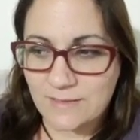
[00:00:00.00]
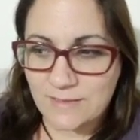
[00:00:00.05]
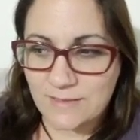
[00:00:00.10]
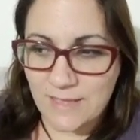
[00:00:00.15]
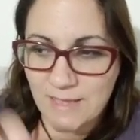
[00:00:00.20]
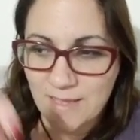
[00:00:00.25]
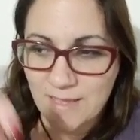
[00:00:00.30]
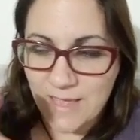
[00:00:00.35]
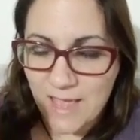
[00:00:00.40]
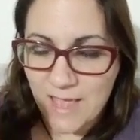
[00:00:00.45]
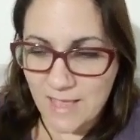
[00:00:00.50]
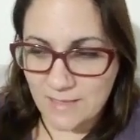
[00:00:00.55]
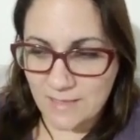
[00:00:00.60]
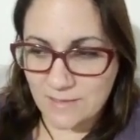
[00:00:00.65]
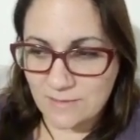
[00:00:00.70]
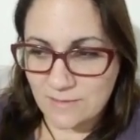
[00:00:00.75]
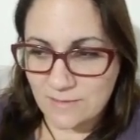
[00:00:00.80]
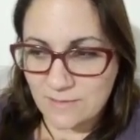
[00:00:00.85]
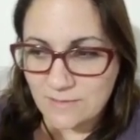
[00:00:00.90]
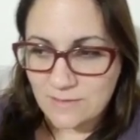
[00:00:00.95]
they had
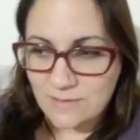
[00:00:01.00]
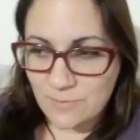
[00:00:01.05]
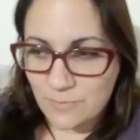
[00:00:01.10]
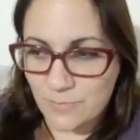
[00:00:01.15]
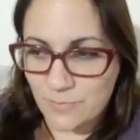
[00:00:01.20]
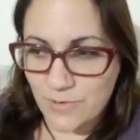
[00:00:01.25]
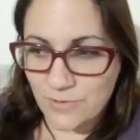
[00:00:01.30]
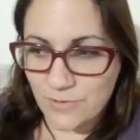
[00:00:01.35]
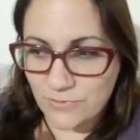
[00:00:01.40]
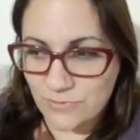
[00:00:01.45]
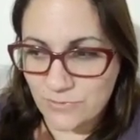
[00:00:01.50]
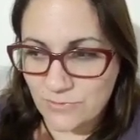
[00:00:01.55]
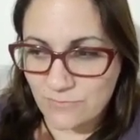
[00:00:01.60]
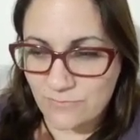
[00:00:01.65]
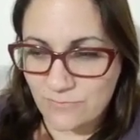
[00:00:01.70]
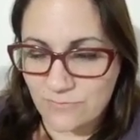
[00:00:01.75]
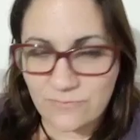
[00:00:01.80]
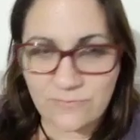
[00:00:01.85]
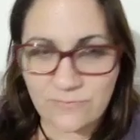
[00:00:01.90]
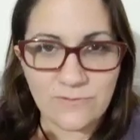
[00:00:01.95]
the both of
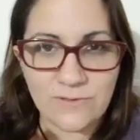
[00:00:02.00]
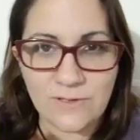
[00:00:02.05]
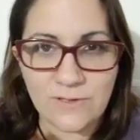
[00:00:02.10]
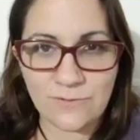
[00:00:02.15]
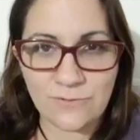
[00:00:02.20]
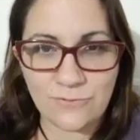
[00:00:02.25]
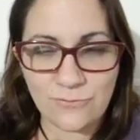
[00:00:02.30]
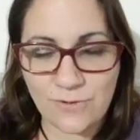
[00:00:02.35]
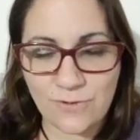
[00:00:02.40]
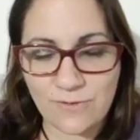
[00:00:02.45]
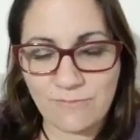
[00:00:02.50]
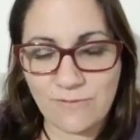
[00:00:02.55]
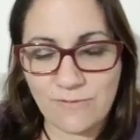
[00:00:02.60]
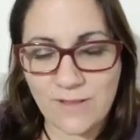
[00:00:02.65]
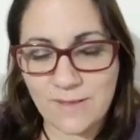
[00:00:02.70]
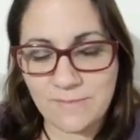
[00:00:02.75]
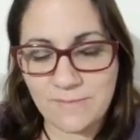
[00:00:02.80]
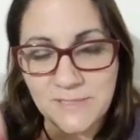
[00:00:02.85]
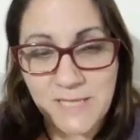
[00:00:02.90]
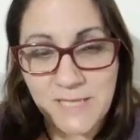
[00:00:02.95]
the twin
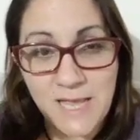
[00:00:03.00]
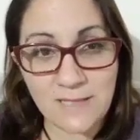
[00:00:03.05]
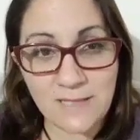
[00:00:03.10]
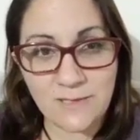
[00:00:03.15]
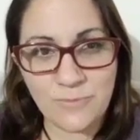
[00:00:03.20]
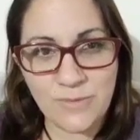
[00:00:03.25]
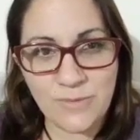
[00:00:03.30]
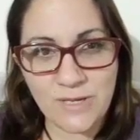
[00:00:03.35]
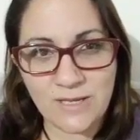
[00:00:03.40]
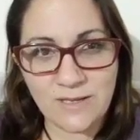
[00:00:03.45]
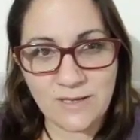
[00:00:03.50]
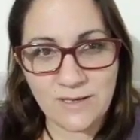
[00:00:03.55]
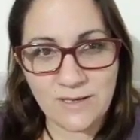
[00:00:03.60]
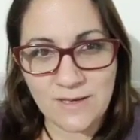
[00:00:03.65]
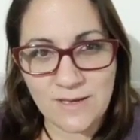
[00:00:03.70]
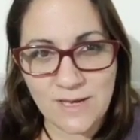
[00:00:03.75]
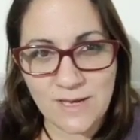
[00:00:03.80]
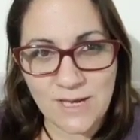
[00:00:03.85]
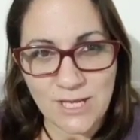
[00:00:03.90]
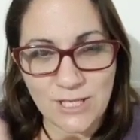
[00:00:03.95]
flames had to be
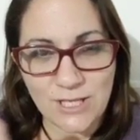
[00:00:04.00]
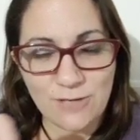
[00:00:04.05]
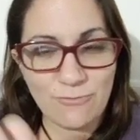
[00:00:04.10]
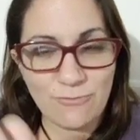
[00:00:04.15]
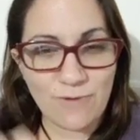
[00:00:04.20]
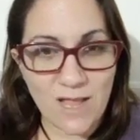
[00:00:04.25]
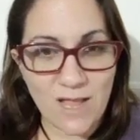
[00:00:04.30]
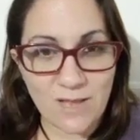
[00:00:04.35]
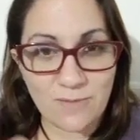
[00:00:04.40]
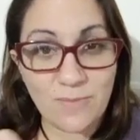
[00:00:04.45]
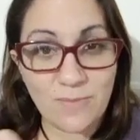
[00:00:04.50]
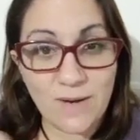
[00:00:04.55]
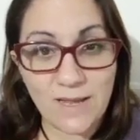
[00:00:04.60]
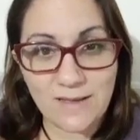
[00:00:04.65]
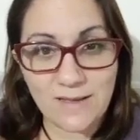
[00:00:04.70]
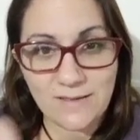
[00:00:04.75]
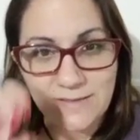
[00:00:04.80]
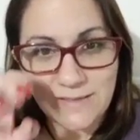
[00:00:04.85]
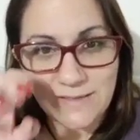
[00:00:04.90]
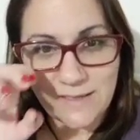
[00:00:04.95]
at the right
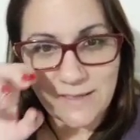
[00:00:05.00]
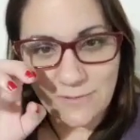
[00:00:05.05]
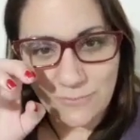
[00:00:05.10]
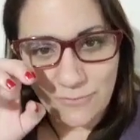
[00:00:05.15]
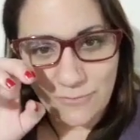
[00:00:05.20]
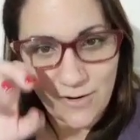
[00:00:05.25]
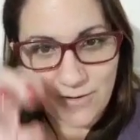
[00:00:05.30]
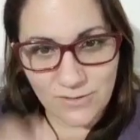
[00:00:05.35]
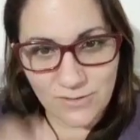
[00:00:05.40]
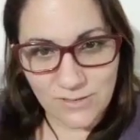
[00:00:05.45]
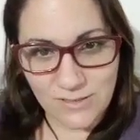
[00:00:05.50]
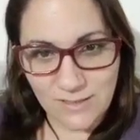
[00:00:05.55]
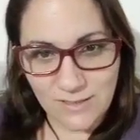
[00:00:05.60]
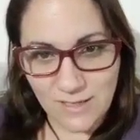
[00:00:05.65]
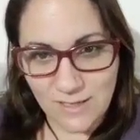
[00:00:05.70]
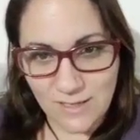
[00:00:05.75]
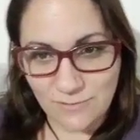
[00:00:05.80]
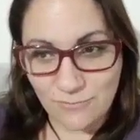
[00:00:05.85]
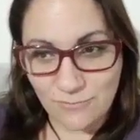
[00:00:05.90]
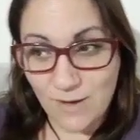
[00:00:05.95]
place at
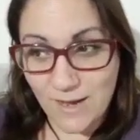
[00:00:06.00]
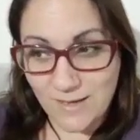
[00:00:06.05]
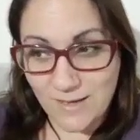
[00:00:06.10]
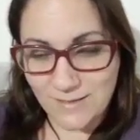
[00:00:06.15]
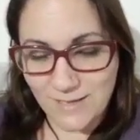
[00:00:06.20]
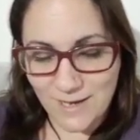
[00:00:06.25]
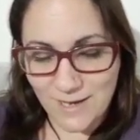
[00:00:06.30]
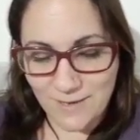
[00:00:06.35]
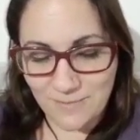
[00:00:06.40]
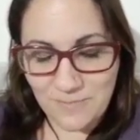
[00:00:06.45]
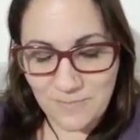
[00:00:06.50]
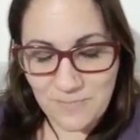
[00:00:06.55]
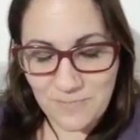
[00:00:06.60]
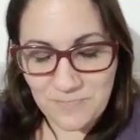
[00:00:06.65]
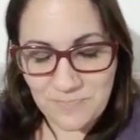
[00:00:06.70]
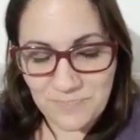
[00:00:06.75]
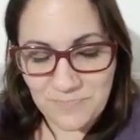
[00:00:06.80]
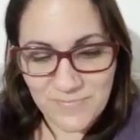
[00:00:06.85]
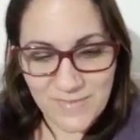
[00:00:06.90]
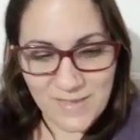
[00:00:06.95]
the right time
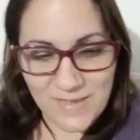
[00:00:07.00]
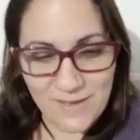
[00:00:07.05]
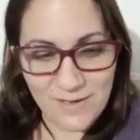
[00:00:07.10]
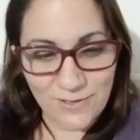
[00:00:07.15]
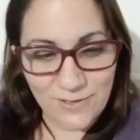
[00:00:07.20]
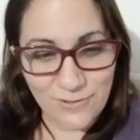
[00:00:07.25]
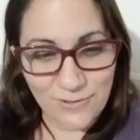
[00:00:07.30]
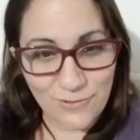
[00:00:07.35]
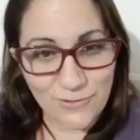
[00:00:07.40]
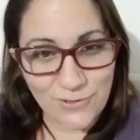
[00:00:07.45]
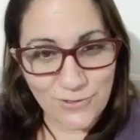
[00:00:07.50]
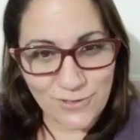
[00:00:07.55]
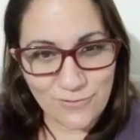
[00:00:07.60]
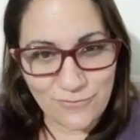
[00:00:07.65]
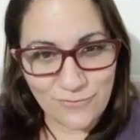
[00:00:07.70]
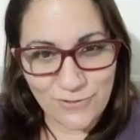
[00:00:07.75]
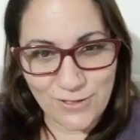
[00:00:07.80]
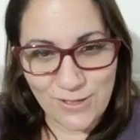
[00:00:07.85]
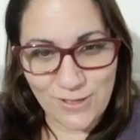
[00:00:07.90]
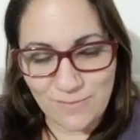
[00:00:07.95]
in order
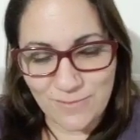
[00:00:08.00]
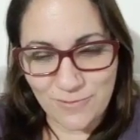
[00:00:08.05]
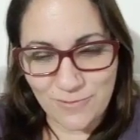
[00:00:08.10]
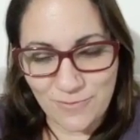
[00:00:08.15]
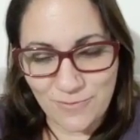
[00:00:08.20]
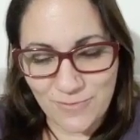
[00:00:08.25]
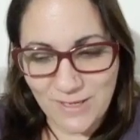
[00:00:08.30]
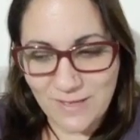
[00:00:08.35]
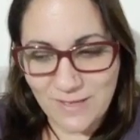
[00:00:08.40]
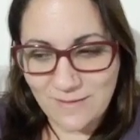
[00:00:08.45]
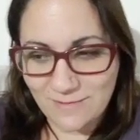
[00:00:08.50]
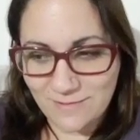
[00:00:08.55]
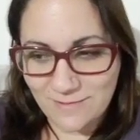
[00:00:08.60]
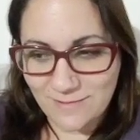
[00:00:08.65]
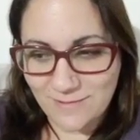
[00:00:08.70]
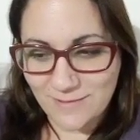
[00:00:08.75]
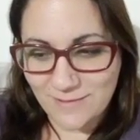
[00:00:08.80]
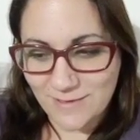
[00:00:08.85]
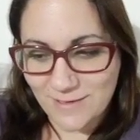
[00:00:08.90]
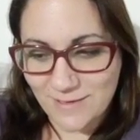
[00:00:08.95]
for them to meet.
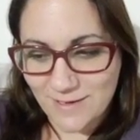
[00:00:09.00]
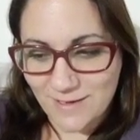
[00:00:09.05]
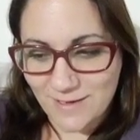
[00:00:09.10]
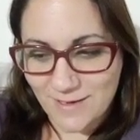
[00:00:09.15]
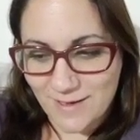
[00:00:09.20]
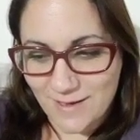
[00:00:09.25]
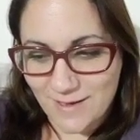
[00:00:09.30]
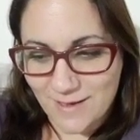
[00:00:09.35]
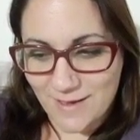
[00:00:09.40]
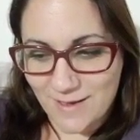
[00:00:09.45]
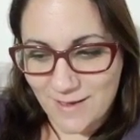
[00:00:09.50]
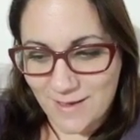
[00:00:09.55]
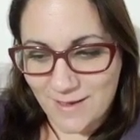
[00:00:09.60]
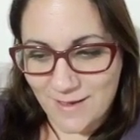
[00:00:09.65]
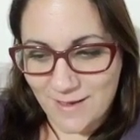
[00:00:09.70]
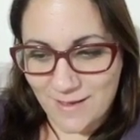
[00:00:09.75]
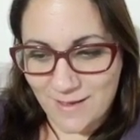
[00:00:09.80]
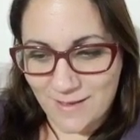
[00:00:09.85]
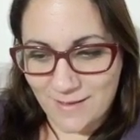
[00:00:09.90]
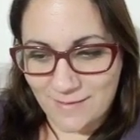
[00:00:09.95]

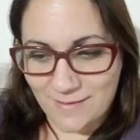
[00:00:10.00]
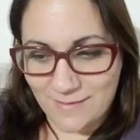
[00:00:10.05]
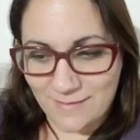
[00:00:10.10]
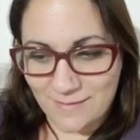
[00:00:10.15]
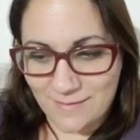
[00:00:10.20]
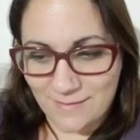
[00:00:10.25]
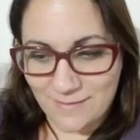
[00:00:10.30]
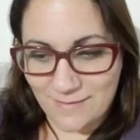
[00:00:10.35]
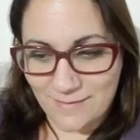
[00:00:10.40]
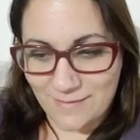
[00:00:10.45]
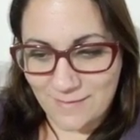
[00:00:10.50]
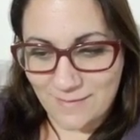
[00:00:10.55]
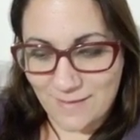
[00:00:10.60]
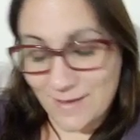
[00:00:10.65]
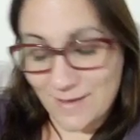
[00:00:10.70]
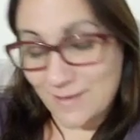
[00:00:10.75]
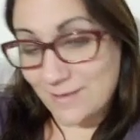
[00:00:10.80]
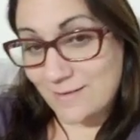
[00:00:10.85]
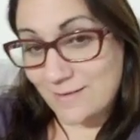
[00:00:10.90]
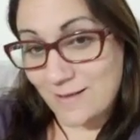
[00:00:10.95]
And
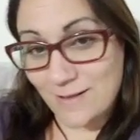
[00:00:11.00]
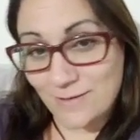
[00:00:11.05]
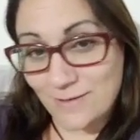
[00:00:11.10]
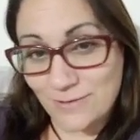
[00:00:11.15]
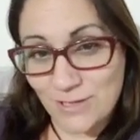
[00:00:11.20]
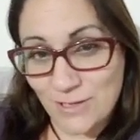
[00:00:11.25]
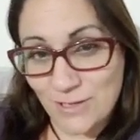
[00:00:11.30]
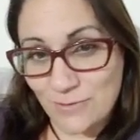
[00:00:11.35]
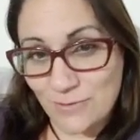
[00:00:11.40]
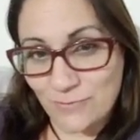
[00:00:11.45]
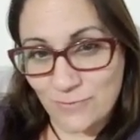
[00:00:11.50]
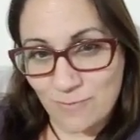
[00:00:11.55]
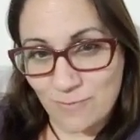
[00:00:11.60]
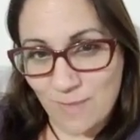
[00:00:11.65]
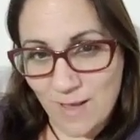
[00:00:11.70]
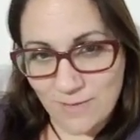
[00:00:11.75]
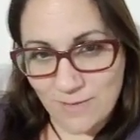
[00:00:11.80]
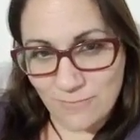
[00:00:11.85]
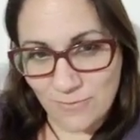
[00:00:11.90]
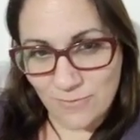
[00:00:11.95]
I can tell you that with
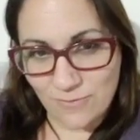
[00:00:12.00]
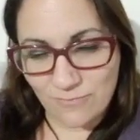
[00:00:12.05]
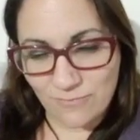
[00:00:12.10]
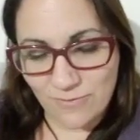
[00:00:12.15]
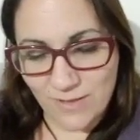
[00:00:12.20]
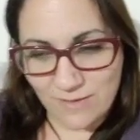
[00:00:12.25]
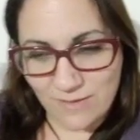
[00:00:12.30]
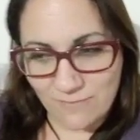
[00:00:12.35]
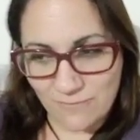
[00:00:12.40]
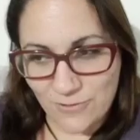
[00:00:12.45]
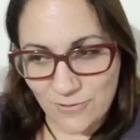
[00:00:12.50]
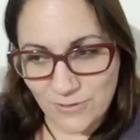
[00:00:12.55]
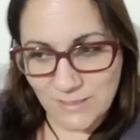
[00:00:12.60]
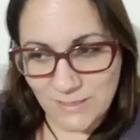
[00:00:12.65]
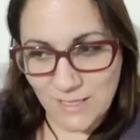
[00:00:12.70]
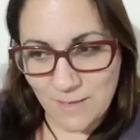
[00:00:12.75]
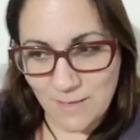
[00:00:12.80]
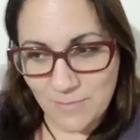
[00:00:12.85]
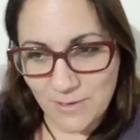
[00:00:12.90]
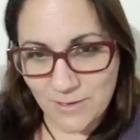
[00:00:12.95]
my twin flame, for
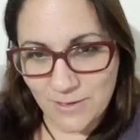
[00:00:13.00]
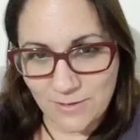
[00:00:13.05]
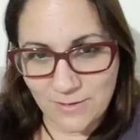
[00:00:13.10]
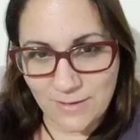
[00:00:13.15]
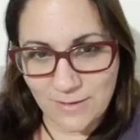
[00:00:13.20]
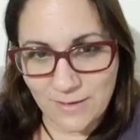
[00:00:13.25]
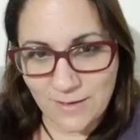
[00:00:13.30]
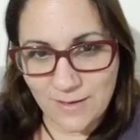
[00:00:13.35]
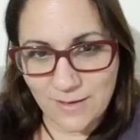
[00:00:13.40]
example,